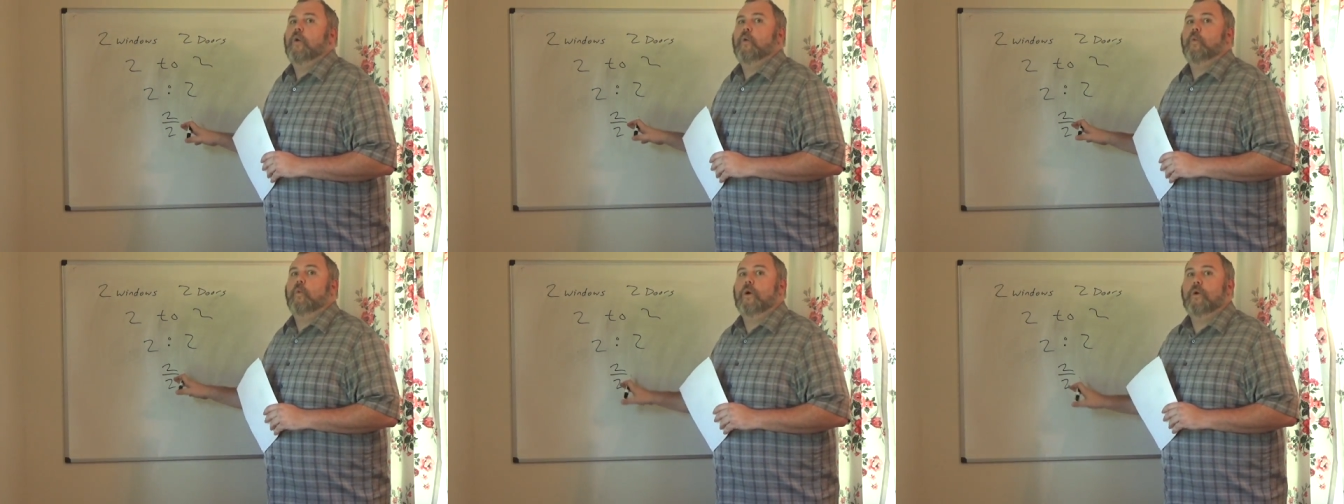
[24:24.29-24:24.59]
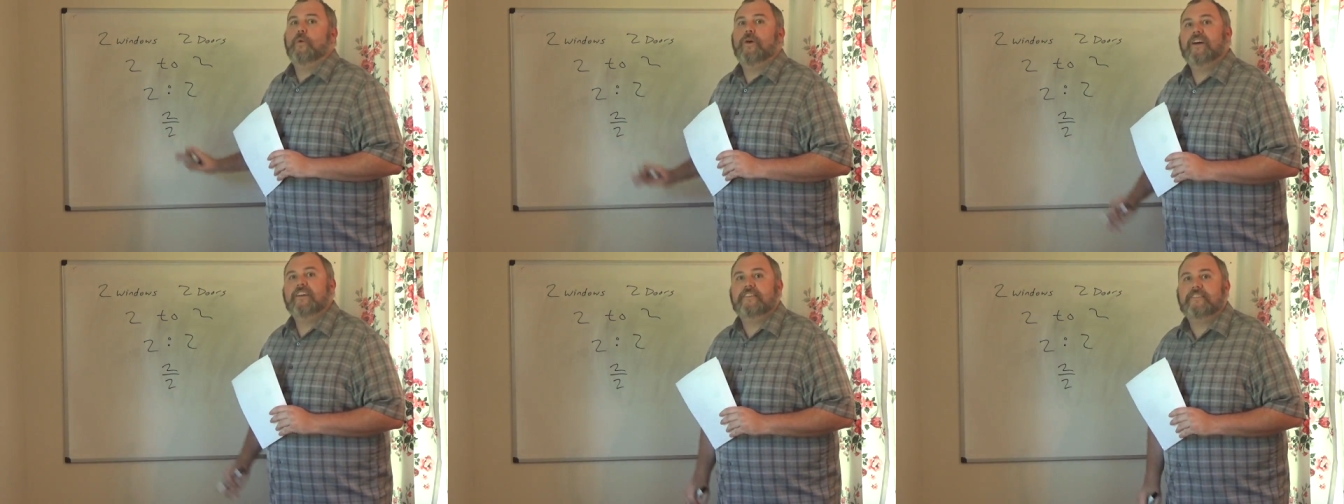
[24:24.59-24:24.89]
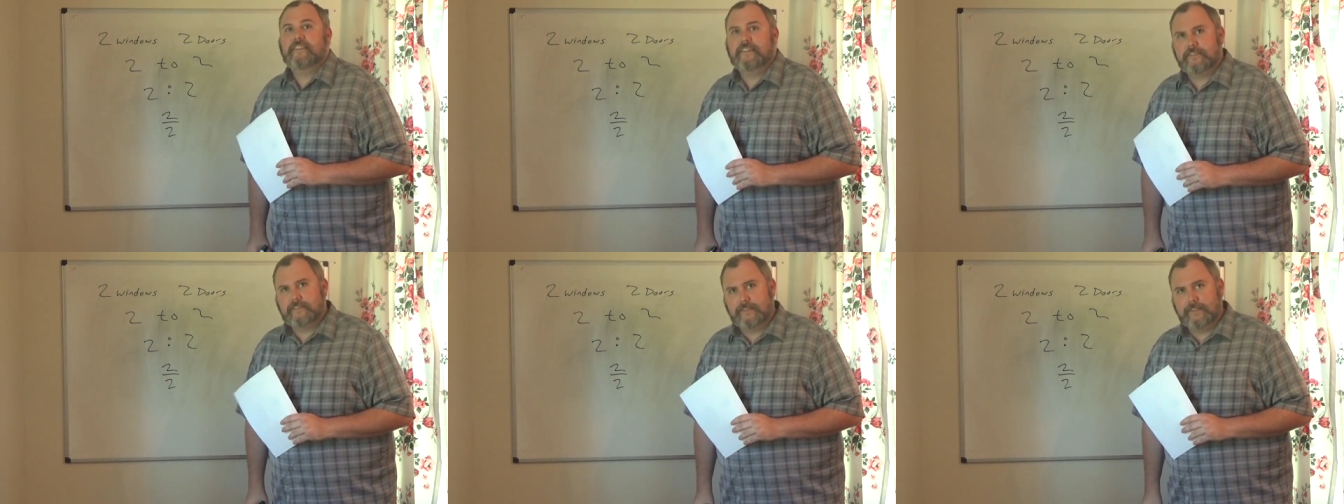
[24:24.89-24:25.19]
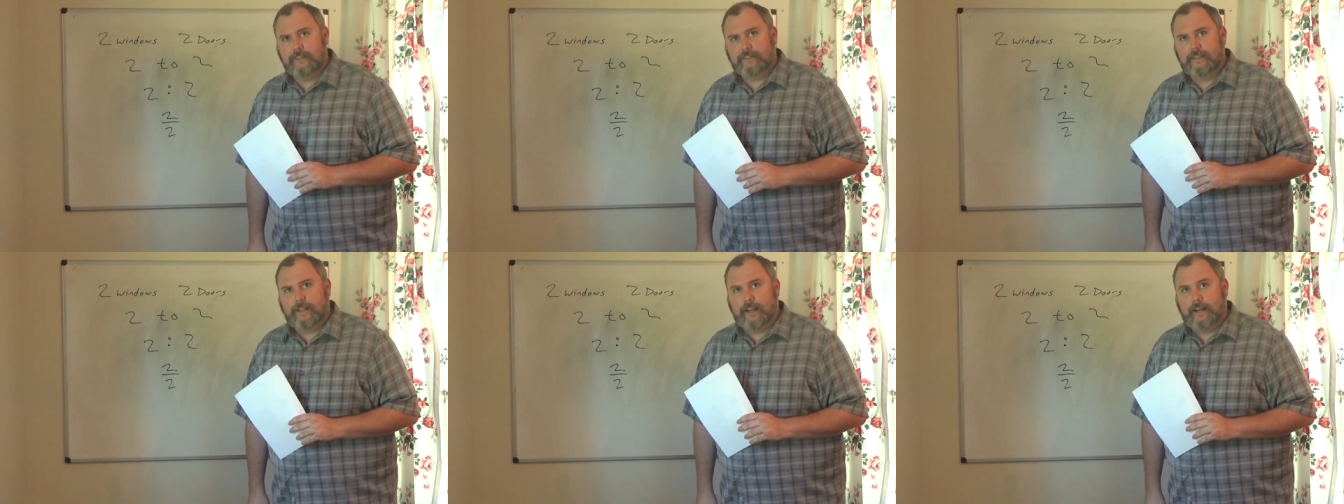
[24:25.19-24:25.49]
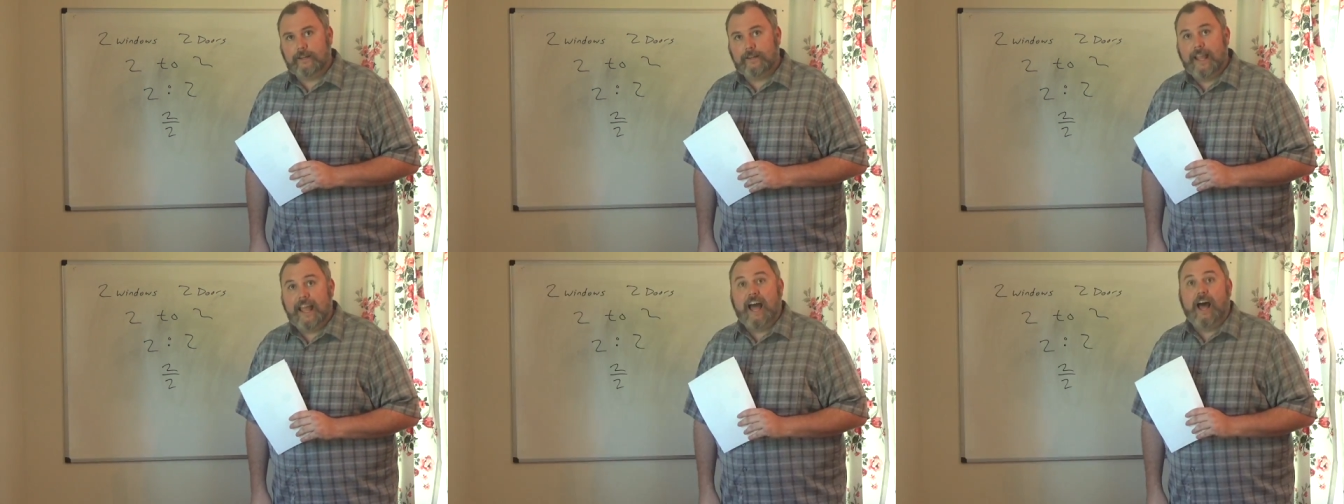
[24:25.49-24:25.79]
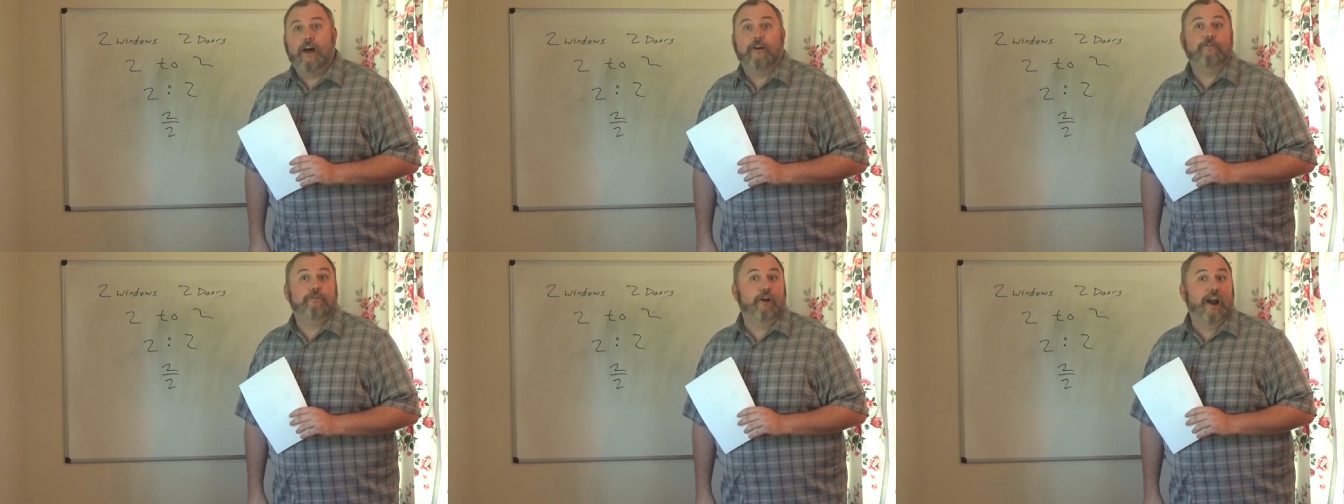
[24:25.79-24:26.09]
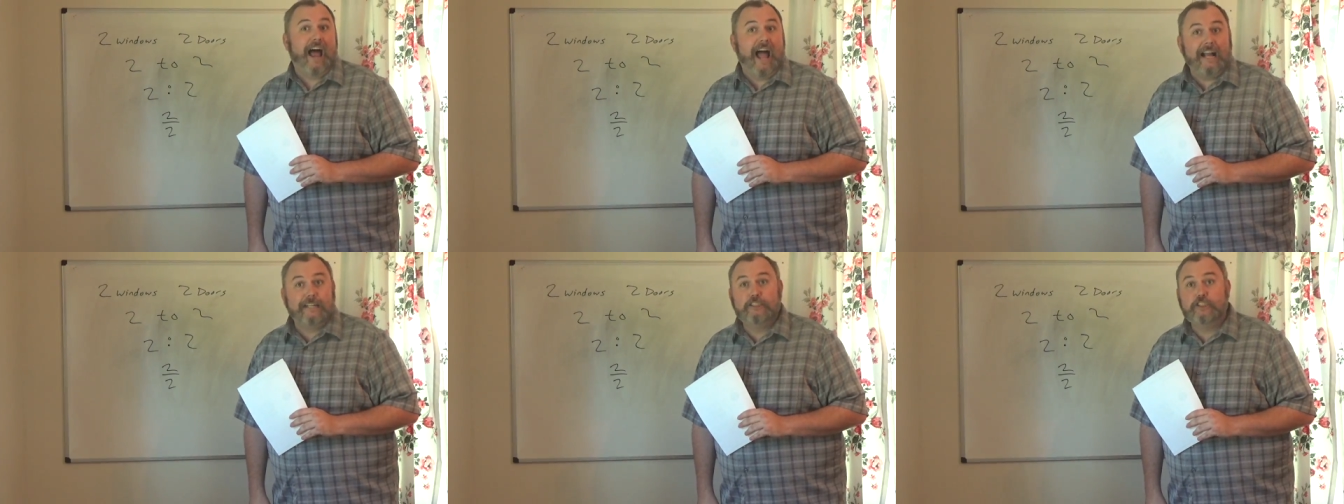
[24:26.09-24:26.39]
Well, what's this look like? A
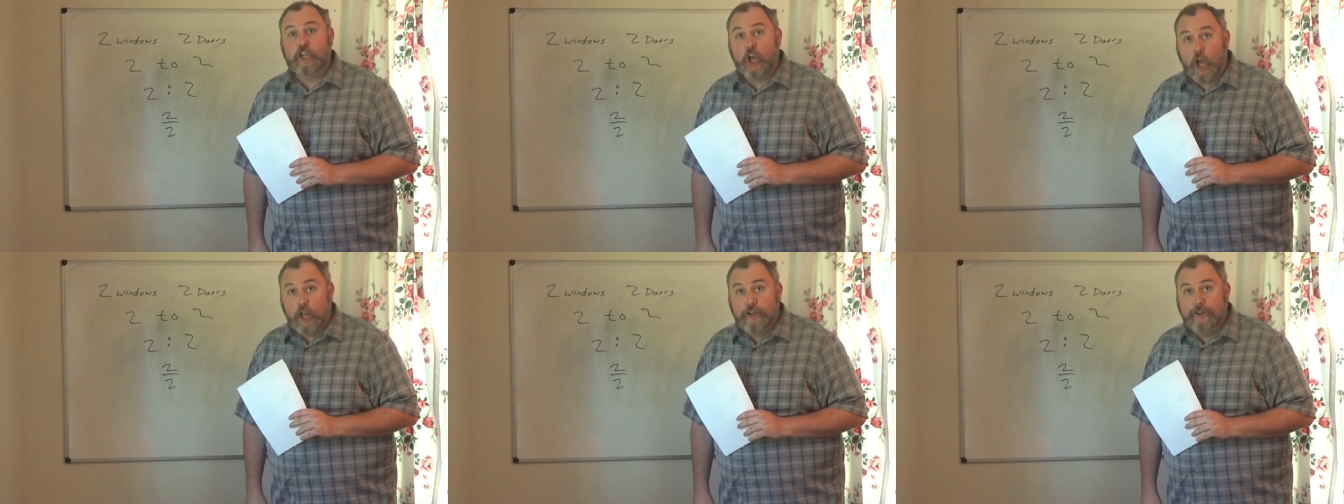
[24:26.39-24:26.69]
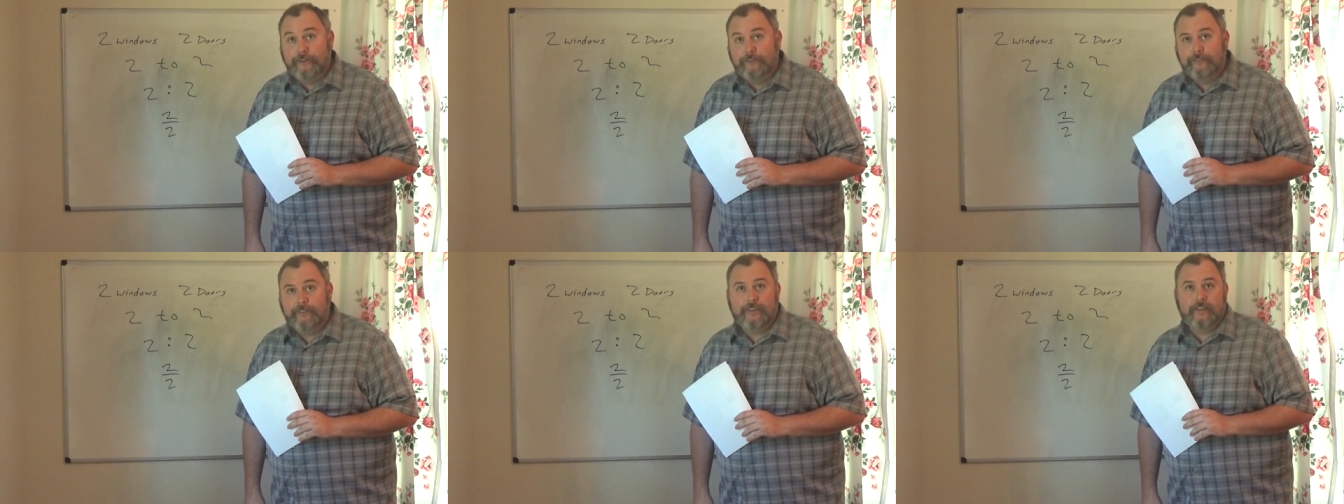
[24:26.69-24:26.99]
fraction.